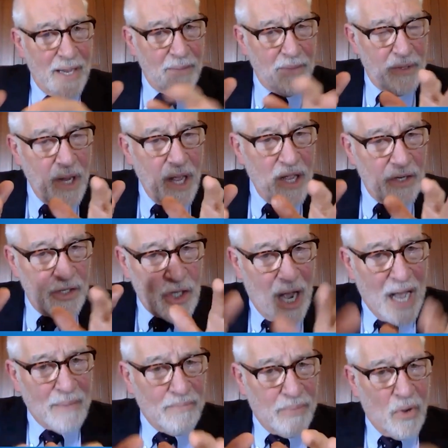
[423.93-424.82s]
and
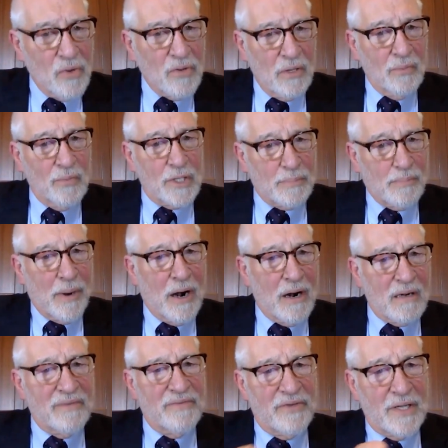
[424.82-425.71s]
John Bogle was
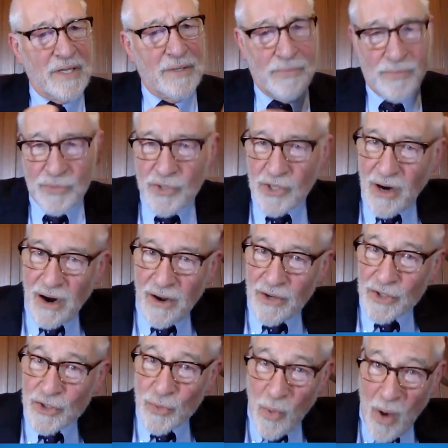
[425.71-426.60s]
part of it, and
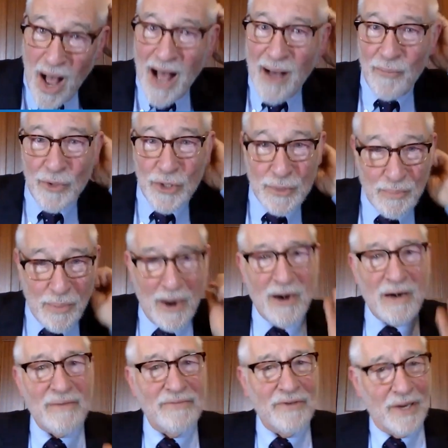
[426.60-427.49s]
Charles Schwab was
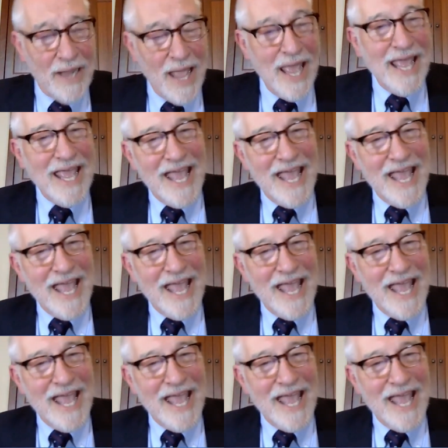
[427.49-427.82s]
part of it,